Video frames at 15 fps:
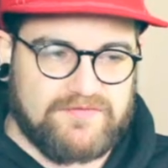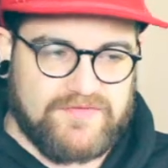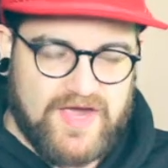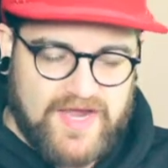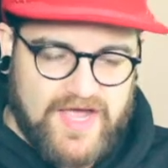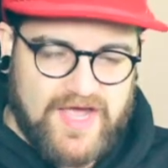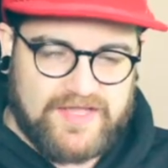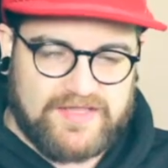if
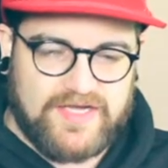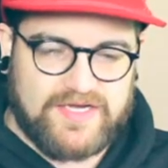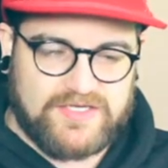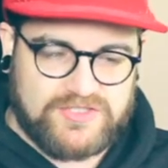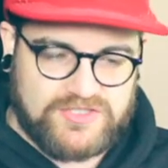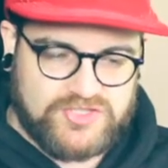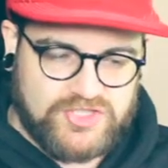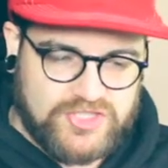I had like
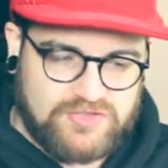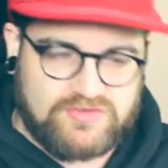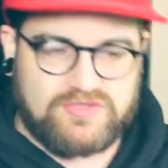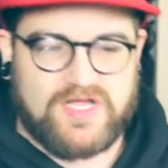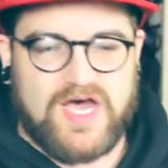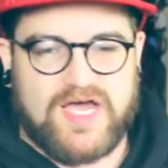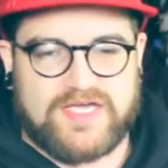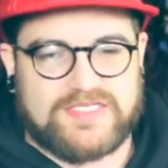a
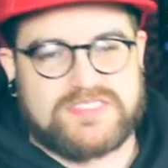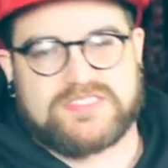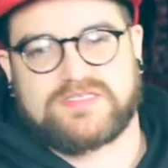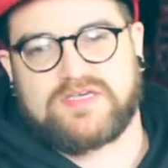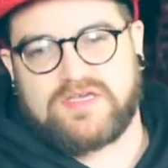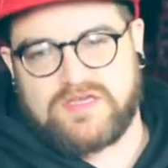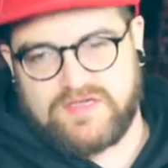generalized